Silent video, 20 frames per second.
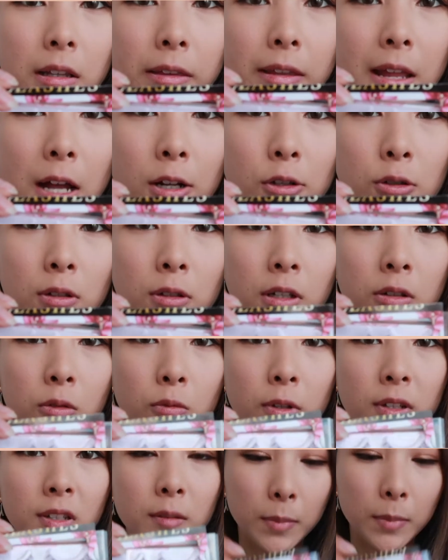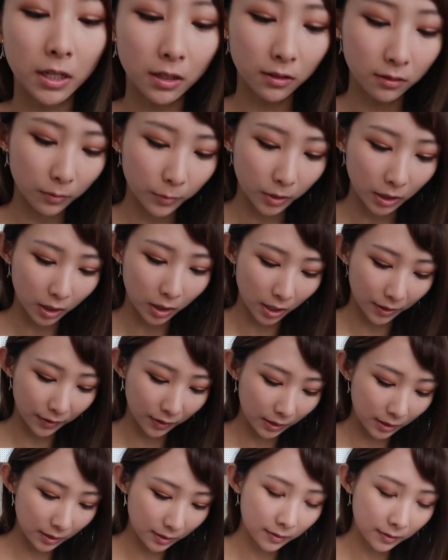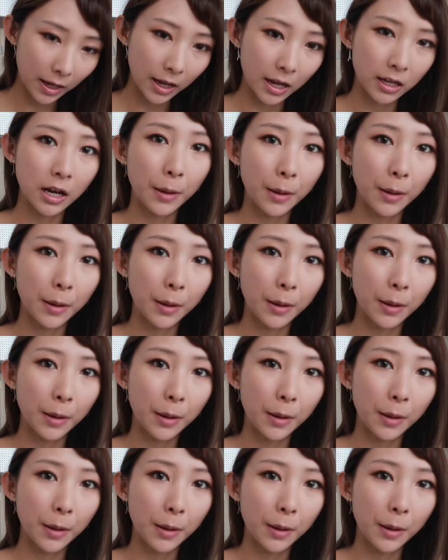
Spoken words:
Natural and wispy, so I'm going to cut these and